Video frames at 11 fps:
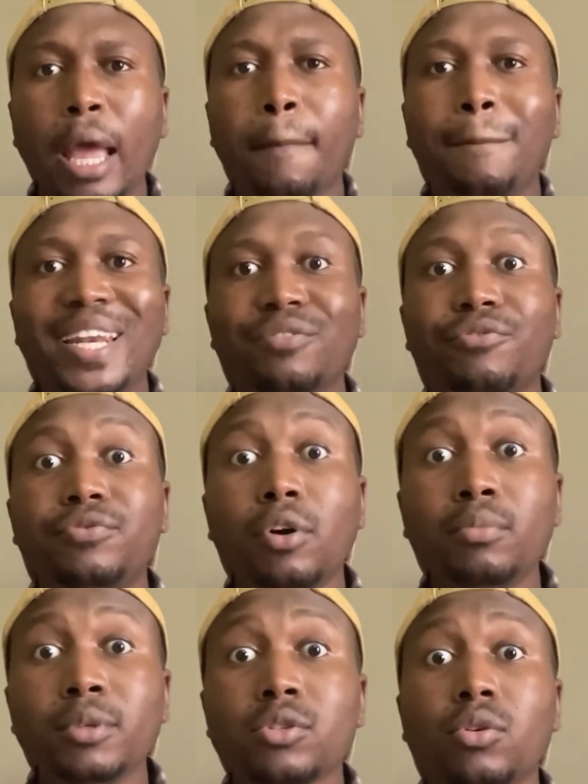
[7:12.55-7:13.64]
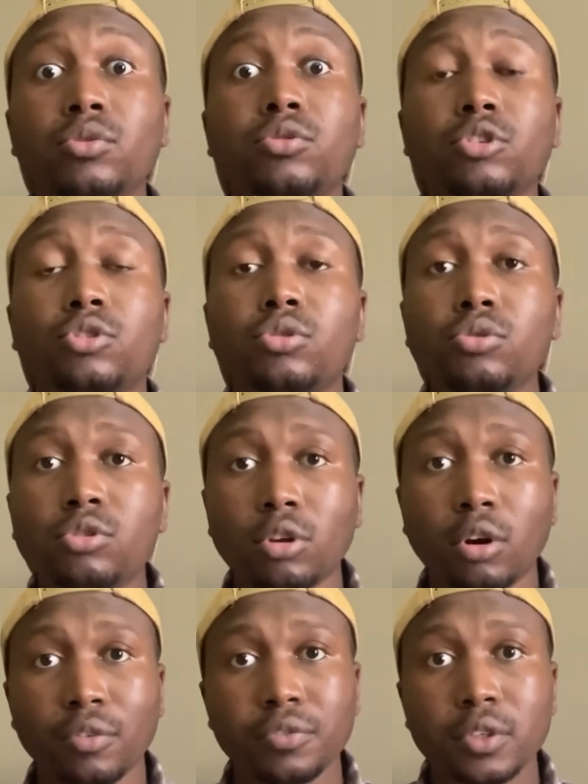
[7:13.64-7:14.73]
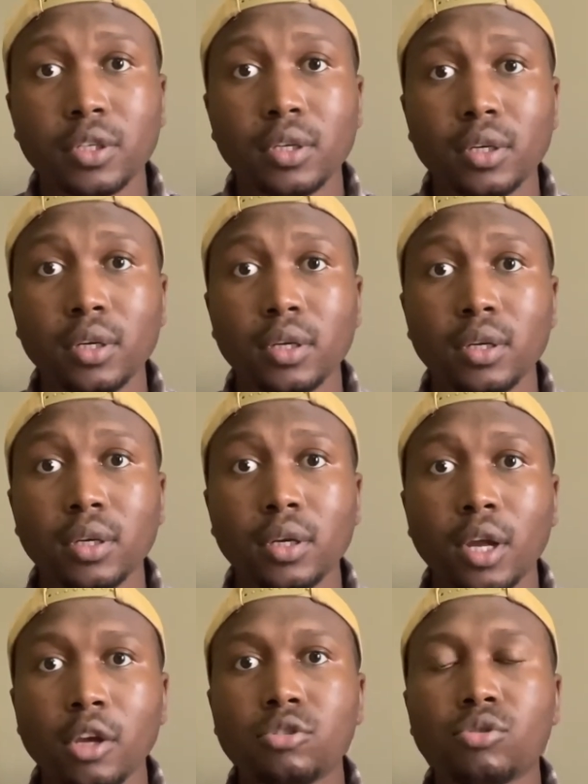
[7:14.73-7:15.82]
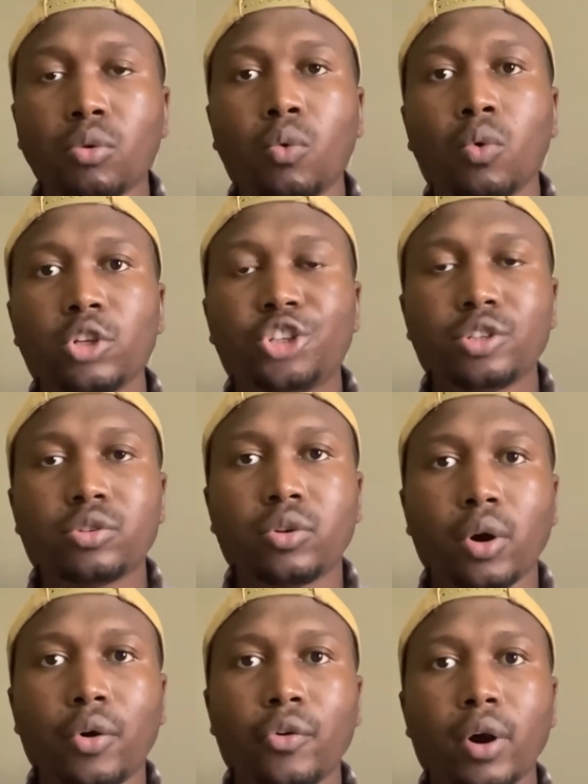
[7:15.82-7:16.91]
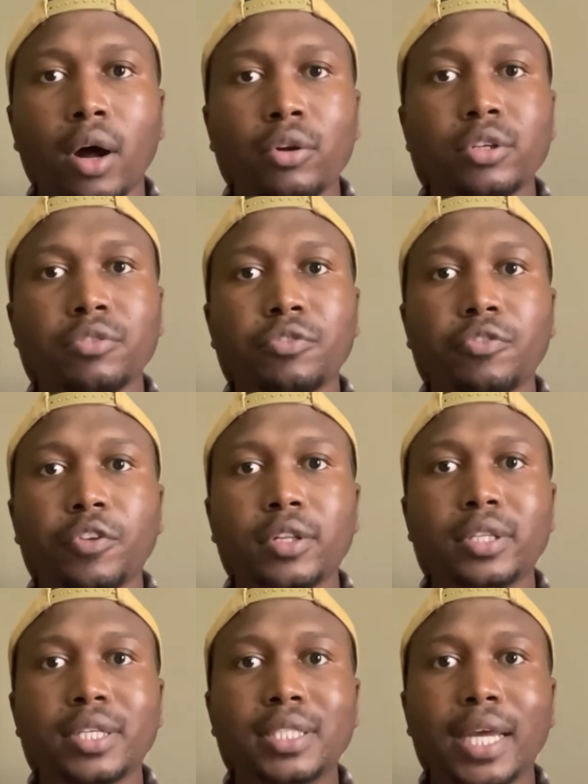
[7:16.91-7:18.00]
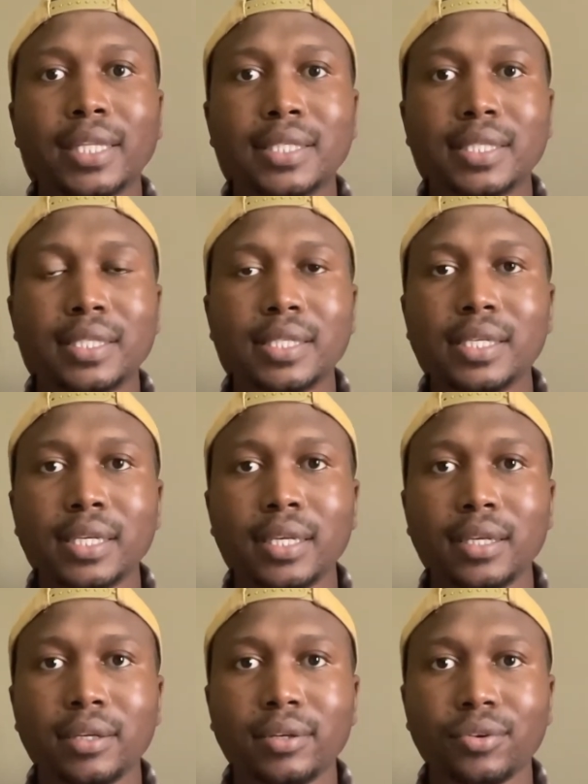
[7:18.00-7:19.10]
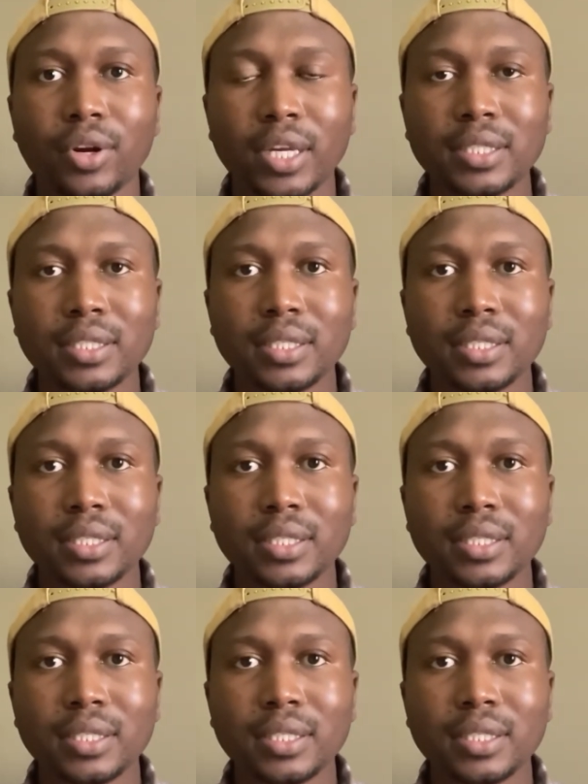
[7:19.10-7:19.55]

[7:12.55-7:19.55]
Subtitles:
But if foam is also too soft, so just go around and feel the density, right?